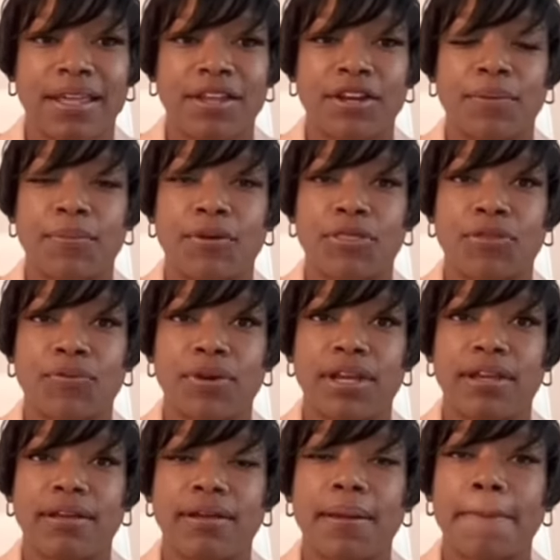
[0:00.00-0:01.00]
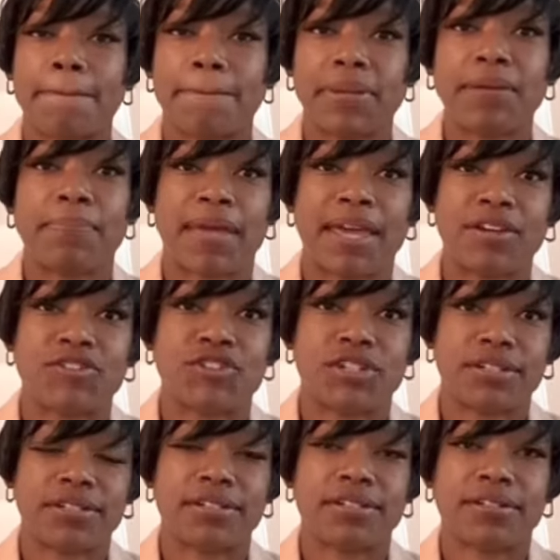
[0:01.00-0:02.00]
Number three, be
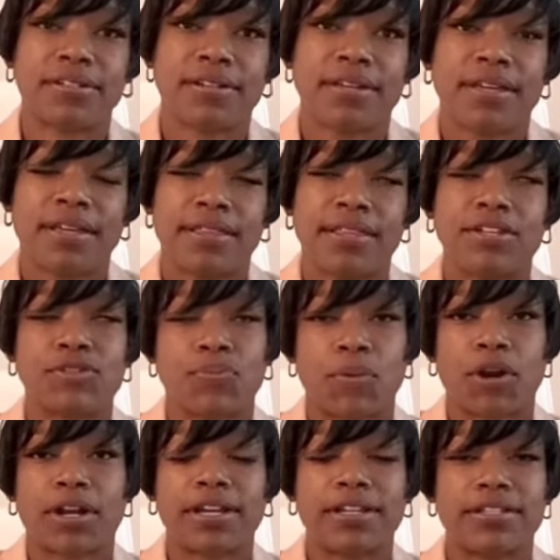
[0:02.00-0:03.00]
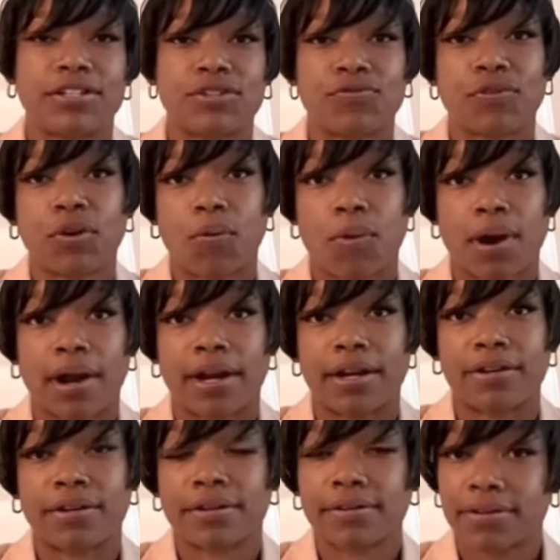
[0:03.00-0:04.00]
patient. This market does
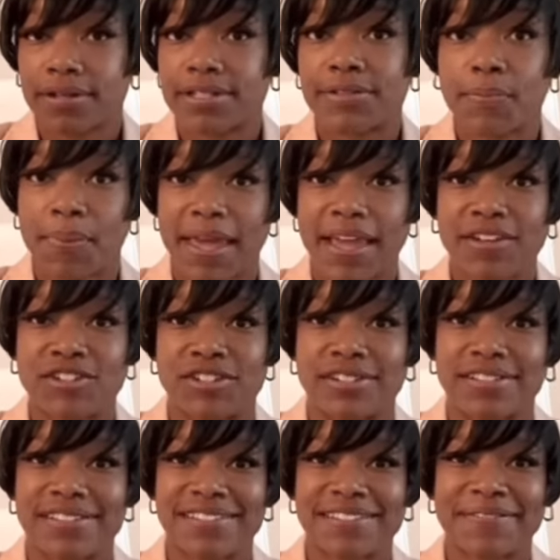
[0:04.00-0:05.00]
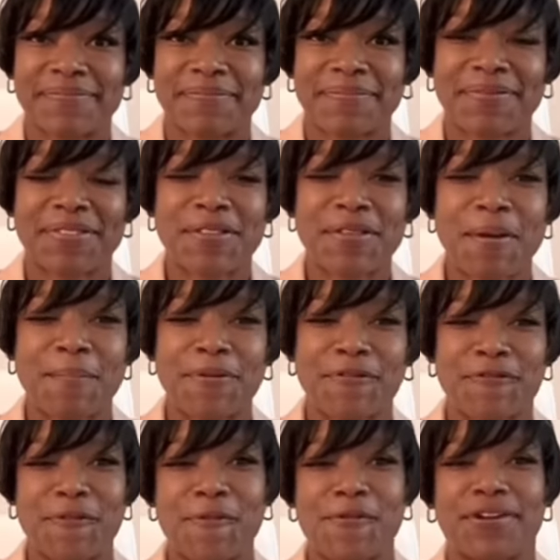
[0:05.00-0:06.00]
require some patience. Number
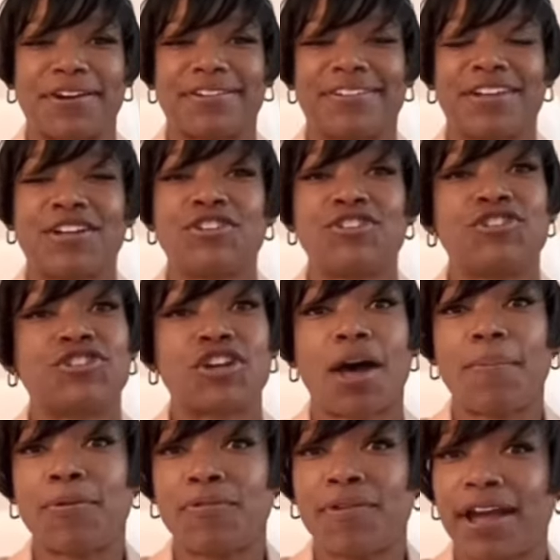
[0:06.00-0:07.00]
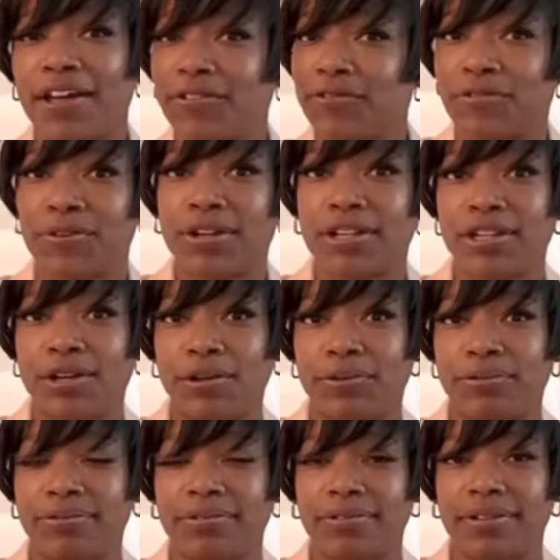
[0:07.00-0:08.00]
four, shop around for a
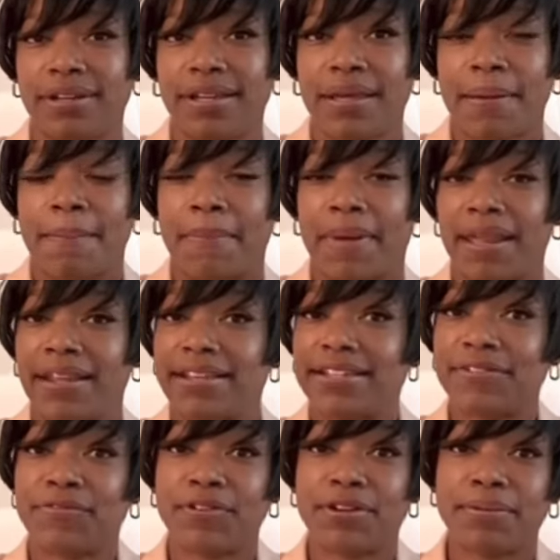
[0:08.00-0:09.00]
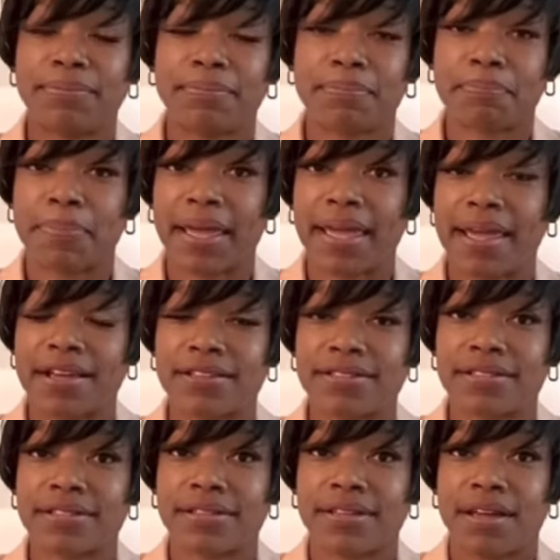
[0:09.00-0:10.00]
loan. Many different
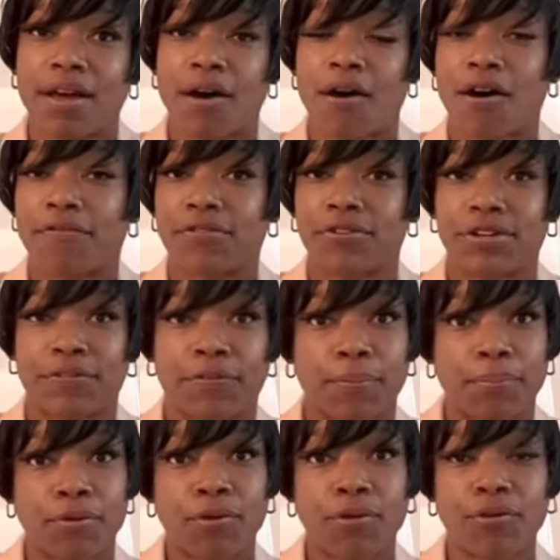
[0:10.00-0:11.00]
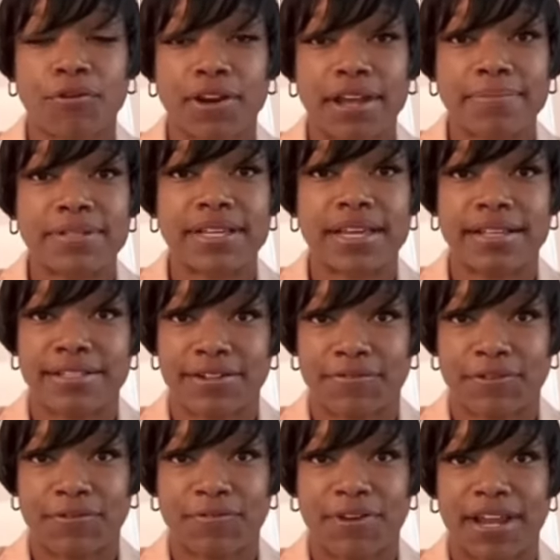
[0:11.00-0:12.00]
banks offer different programs and
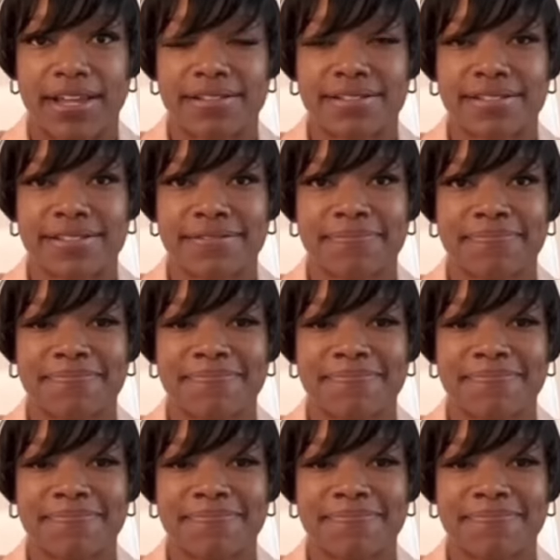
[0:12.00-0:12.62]
different rates.